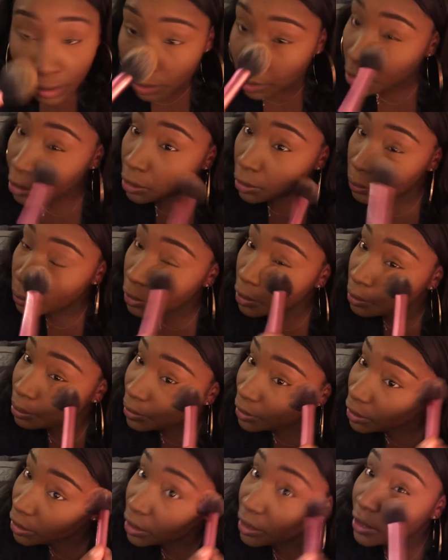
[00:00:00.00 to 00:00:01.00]
You don't want to
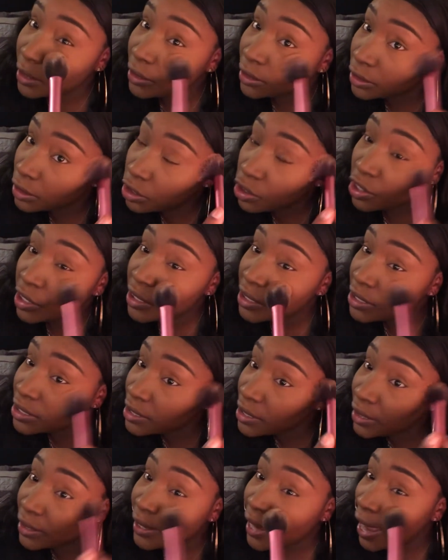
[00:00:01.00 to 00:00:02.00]
be looking
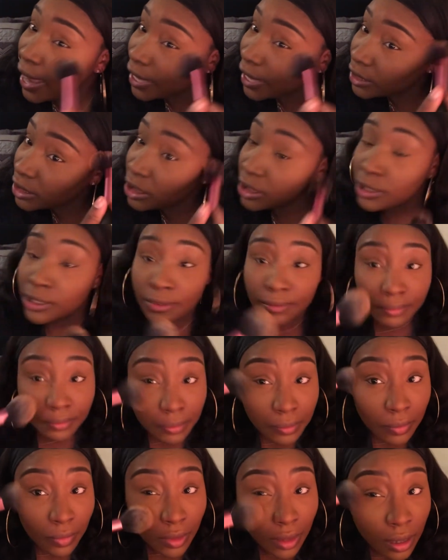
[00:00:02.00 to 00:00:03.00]
crazy and ashy.
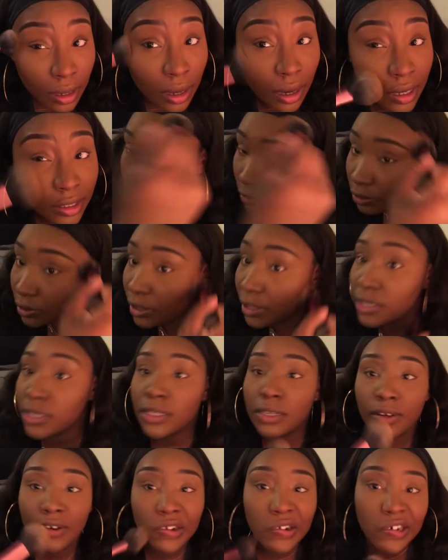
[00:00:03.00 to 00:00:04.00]
You dust
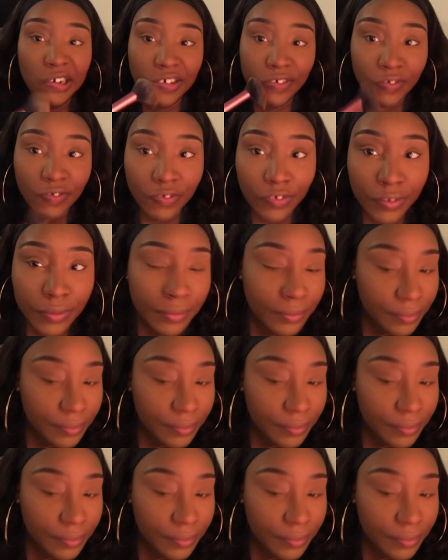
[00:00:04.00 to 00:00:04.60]
it off.